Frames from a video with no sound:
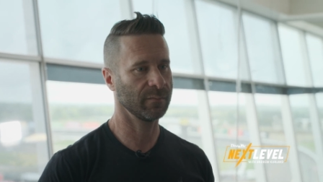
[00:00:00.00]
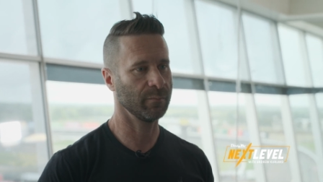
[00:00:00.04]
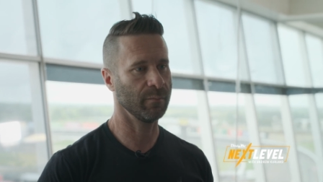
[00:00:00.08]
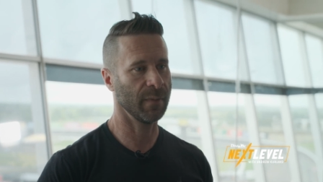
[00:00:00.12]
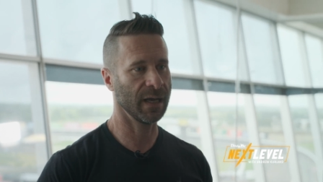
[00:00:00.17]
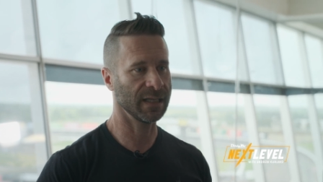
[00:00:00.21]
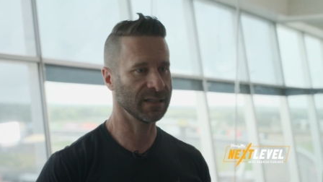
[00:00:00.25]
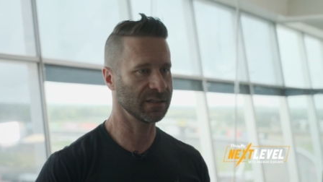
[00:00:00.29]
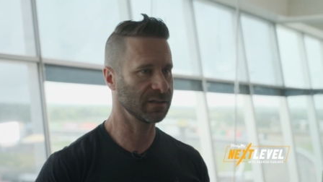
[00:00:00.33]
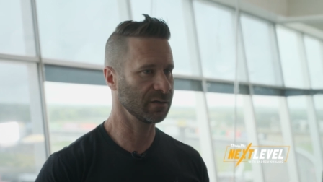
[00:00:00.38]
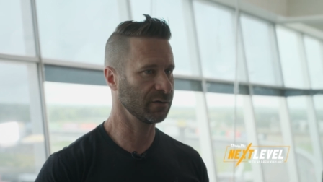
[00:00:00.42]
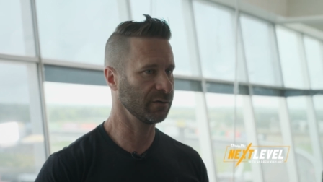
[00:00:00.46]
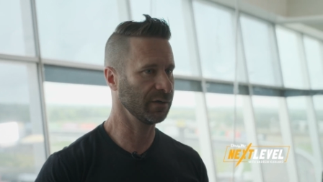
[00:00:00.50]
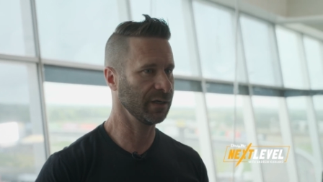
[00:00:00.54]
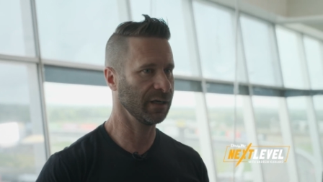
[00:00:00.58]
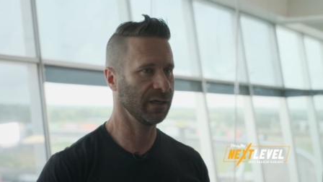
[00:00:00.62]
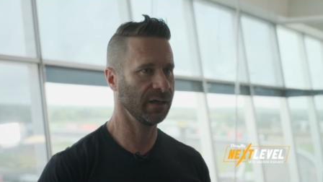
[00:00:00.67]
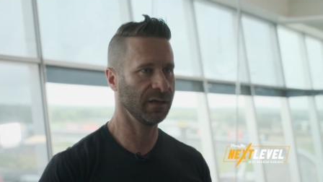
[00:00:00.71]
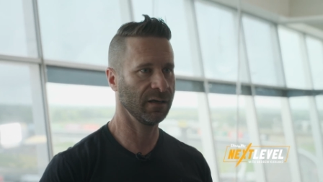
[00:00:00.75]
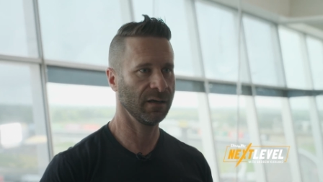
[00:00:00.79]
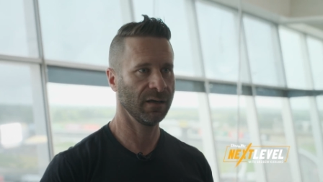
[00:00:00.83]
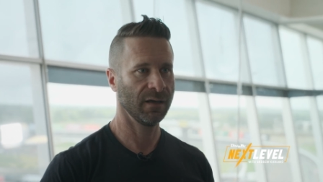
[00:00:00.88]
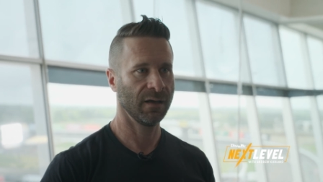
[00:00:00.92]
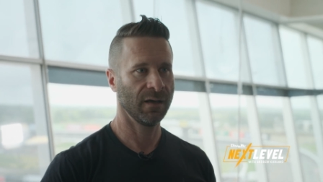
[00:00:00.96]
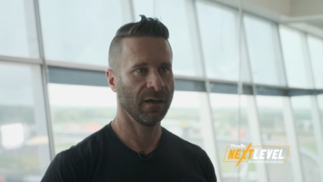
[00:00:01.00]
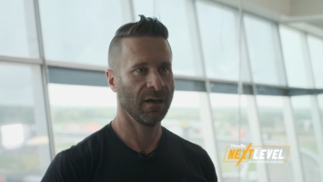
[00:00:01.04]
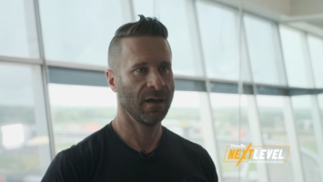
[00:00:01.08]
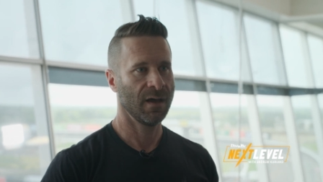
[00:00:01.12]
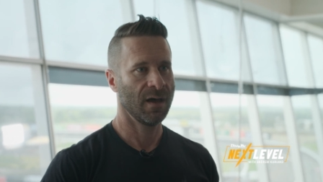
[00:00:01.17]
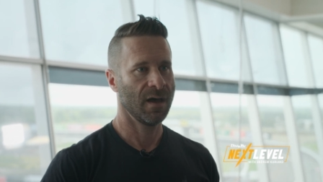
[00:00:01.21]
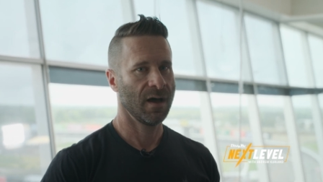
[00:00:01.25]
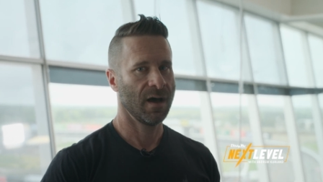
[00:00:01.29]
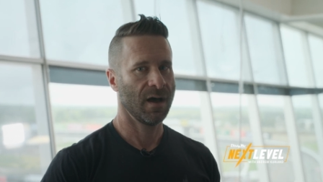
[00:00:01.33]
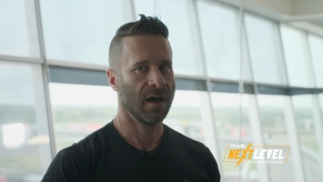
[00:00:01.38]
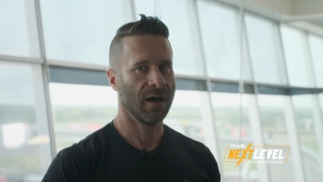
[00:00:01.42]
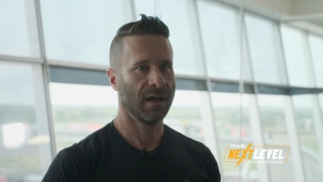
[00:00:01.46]
mentally
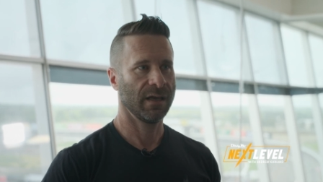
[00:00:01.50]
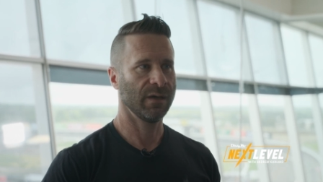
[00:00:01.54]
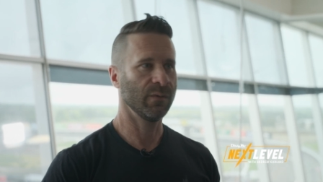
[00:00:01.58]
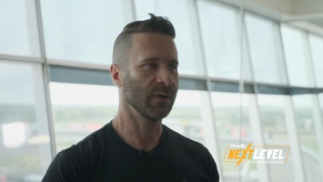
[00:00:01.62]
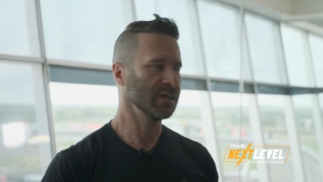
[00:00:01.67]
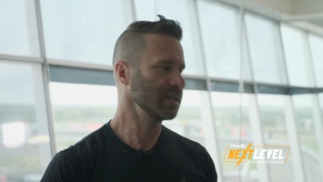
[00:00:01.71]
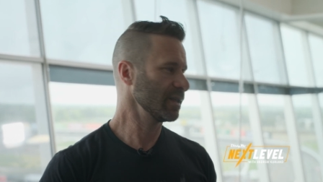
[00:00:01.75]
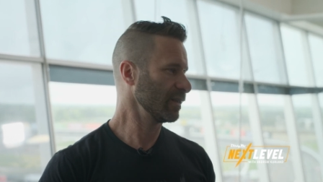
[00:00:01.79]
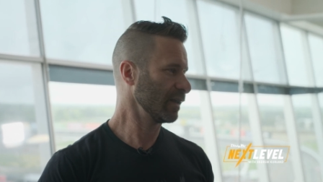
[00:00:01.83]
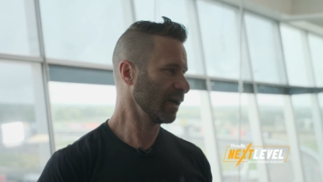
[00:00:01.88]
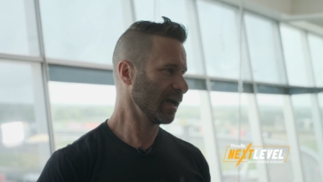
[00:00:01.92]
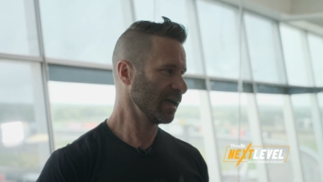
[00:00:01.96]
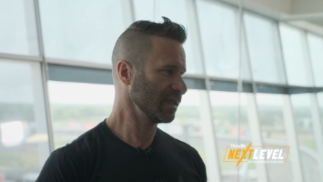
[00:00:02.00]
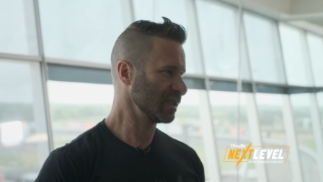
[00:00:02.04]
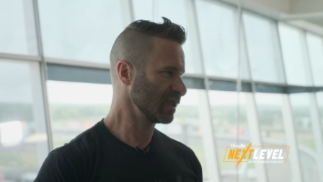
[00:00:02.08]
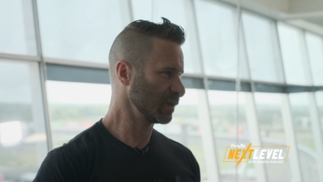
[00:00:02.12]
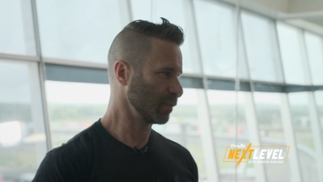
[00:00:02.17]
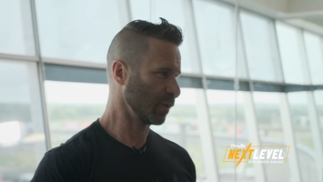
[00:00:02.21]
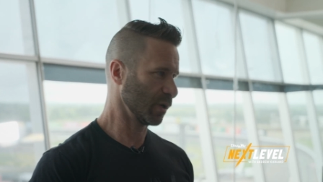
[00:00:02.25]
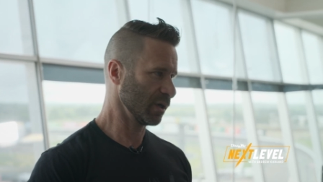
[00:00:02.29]
he wasn't the nicest